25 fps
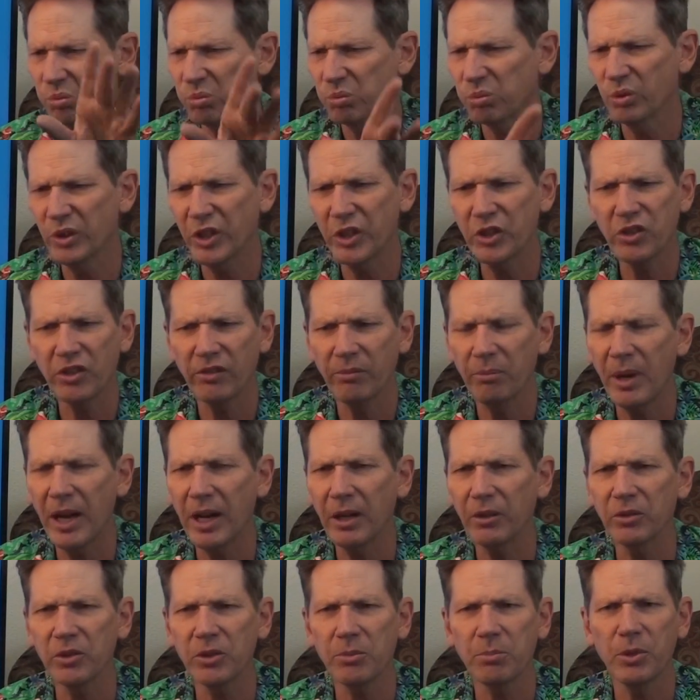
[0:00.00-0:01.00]
ridge of
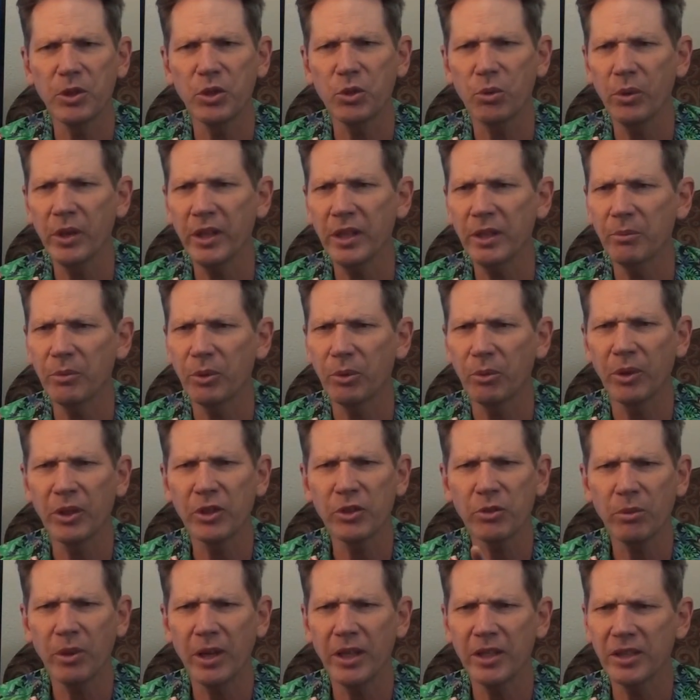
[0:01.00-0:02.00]
mountains between them that
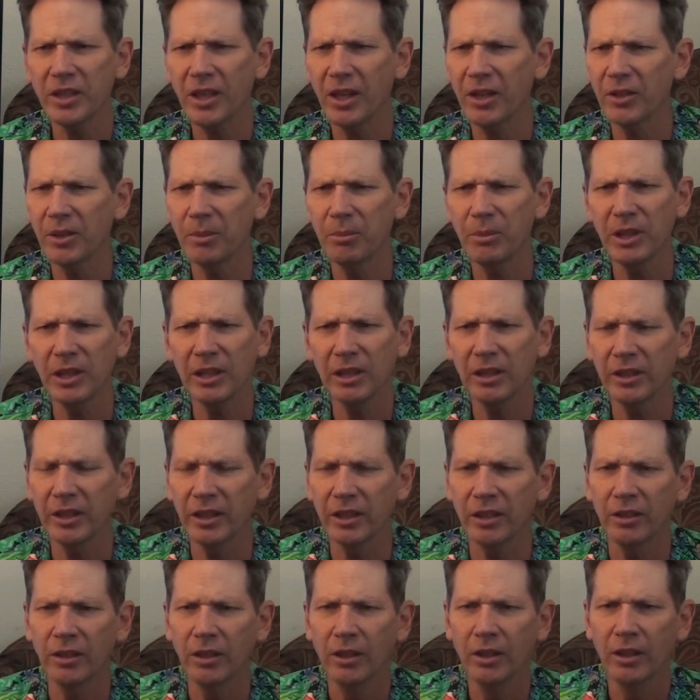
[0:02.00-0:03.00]
runs right down the middle,
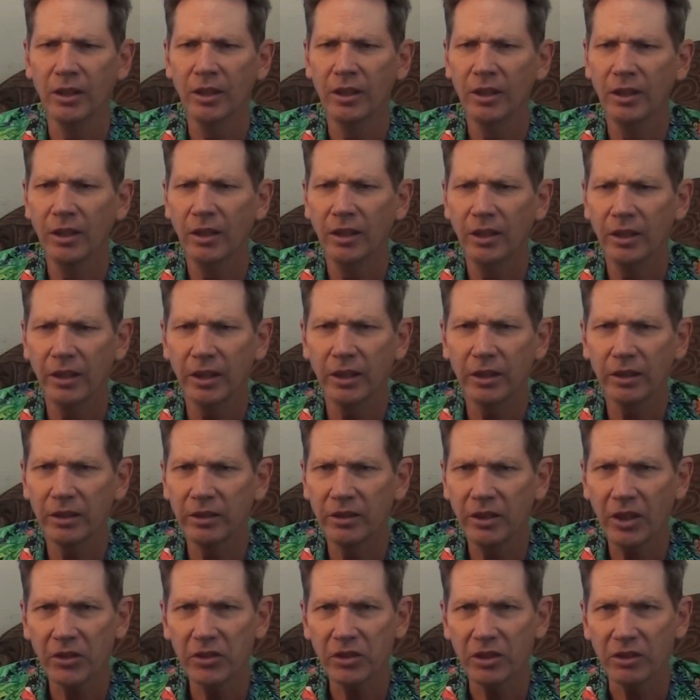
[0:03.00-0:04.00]
and it
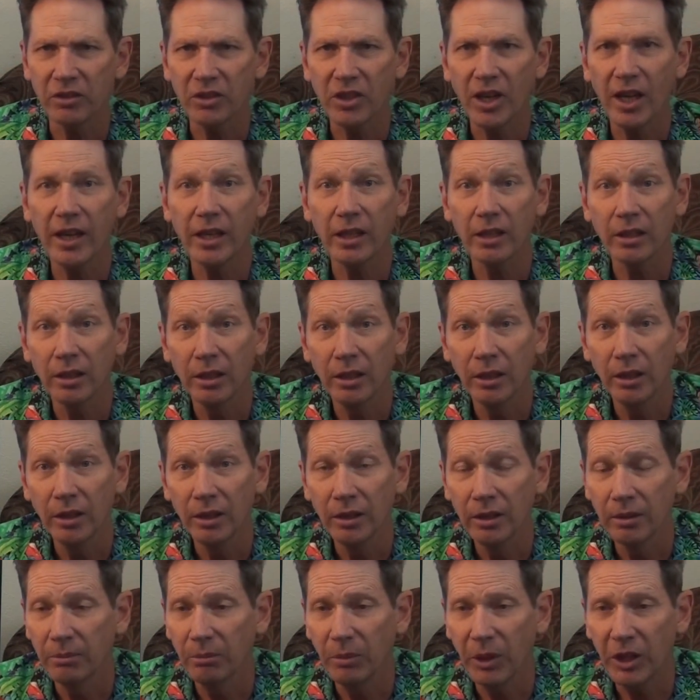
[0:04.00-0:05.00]
doesn't take
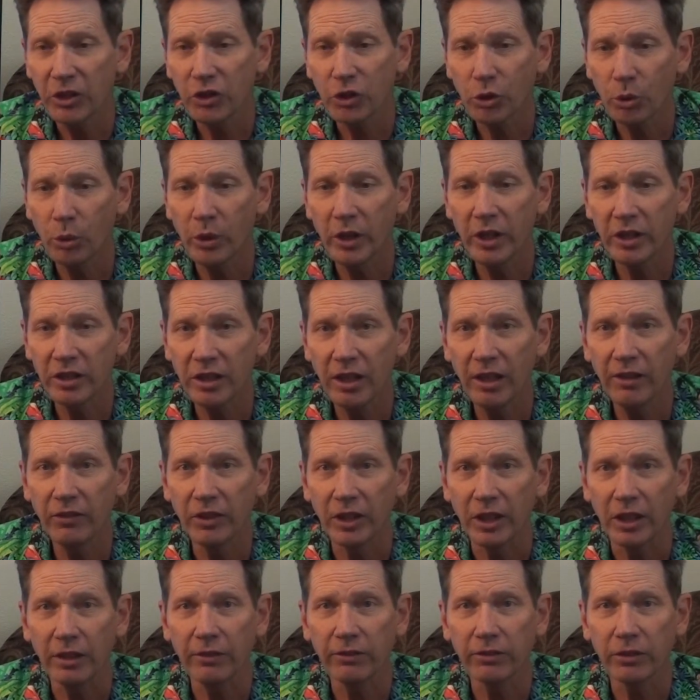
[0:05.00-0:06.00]
much
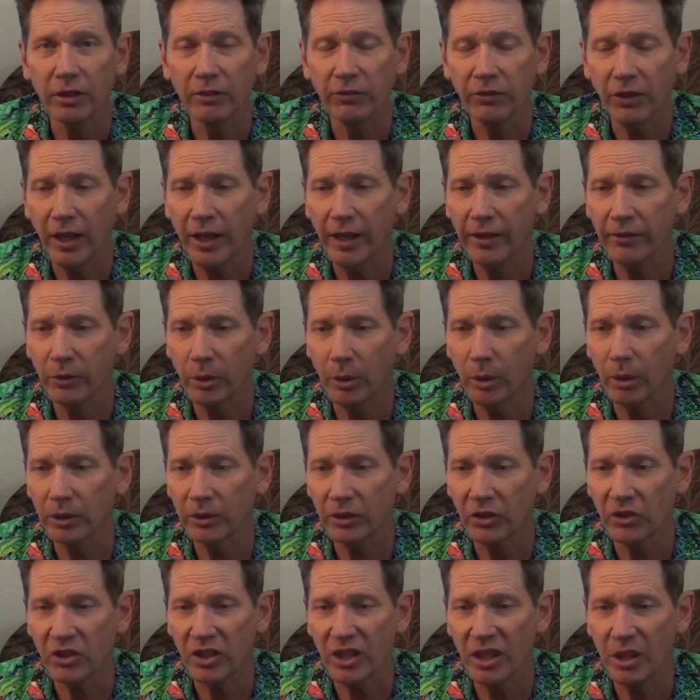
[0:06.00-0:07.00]
creativity for a 5-year-old
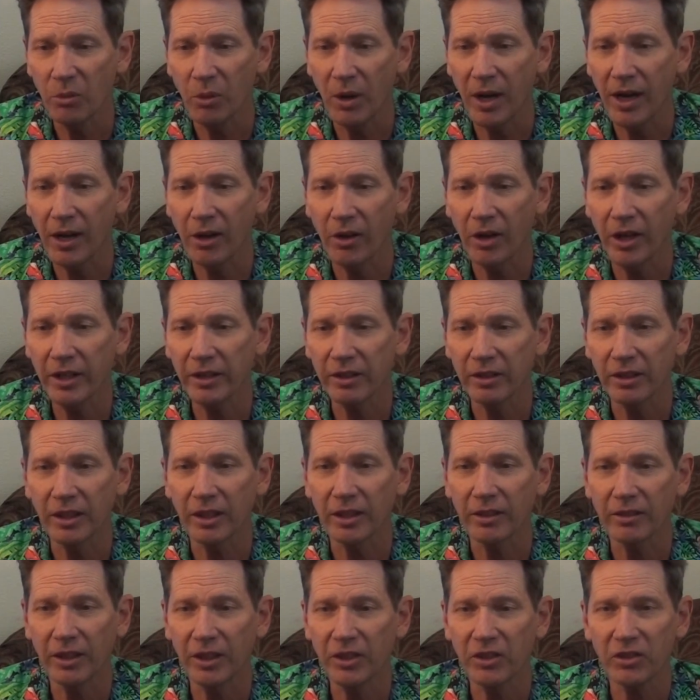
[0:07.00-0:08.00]
to see, wow, I
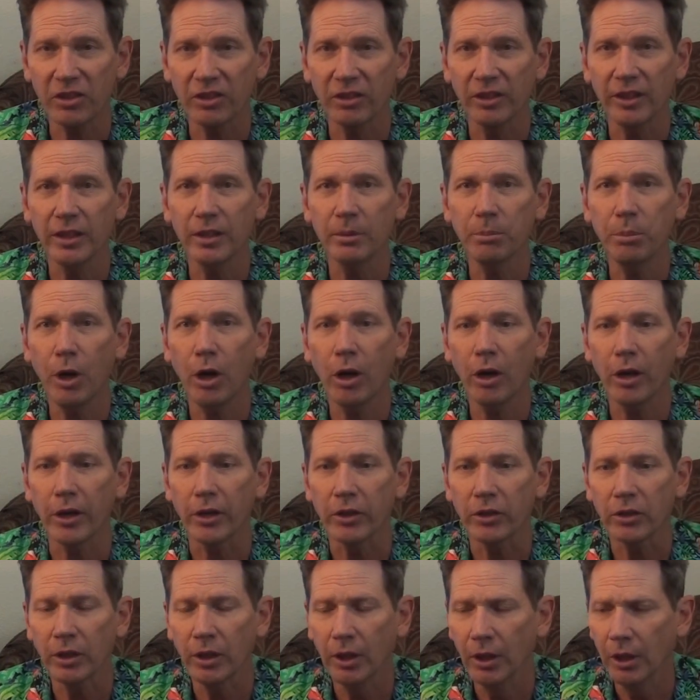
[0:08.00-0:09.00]
think they slid
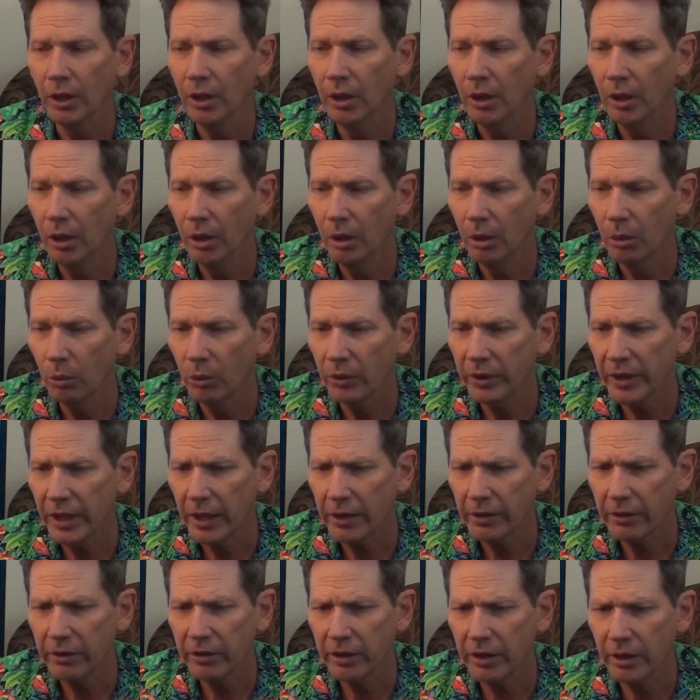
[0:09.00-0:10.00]
apart. Well,
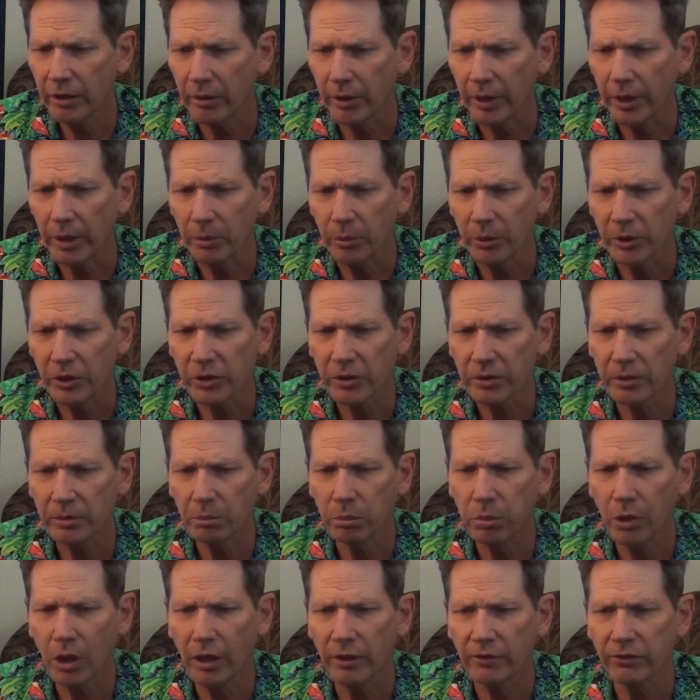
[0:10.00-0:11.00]
that theory was
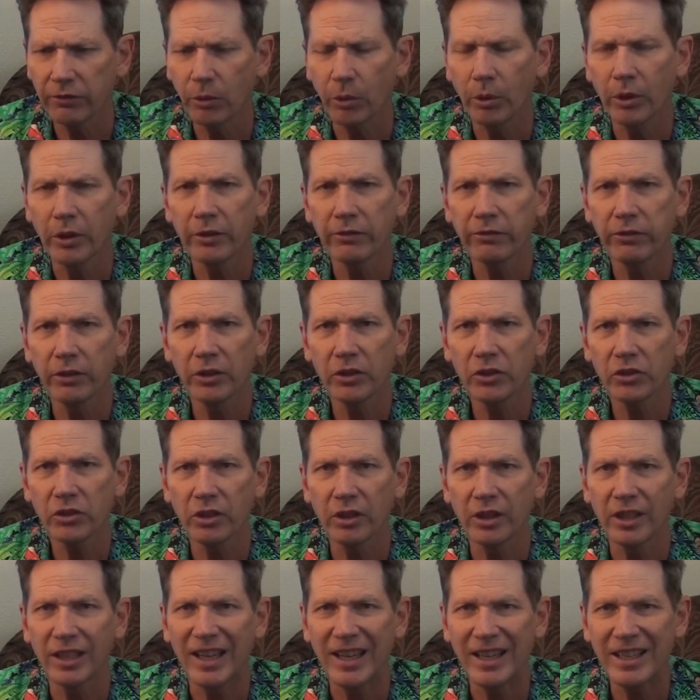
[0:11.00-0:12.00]
brought forth first
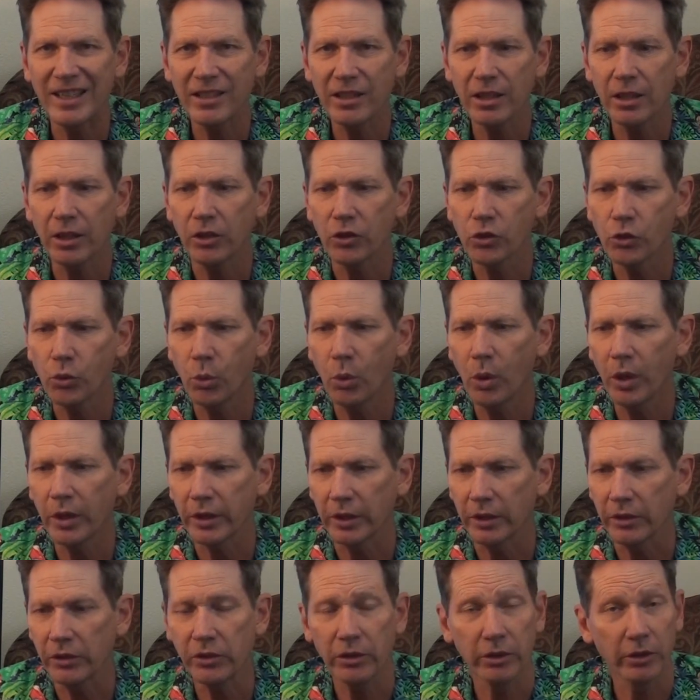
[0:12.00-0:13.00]
in the
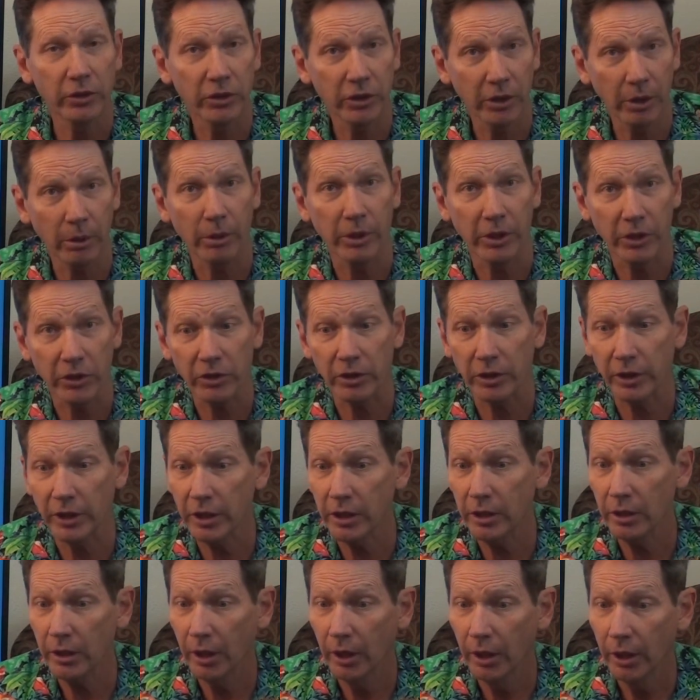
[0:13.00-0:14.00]
1920s,
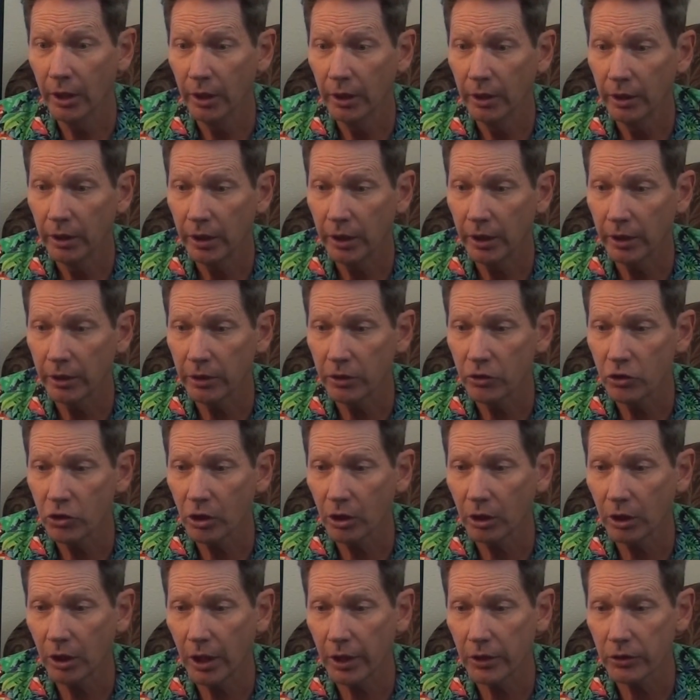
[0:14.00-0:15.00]
seriously, in the
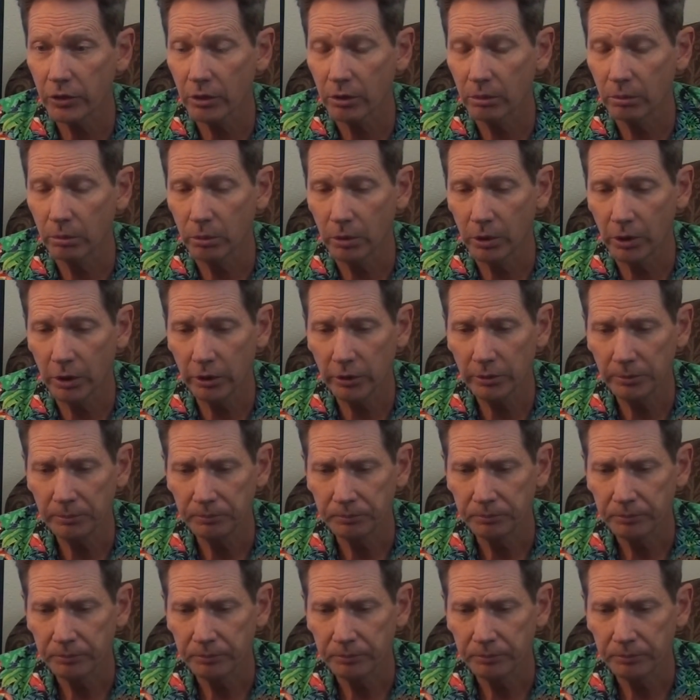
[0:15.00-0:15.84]
geological world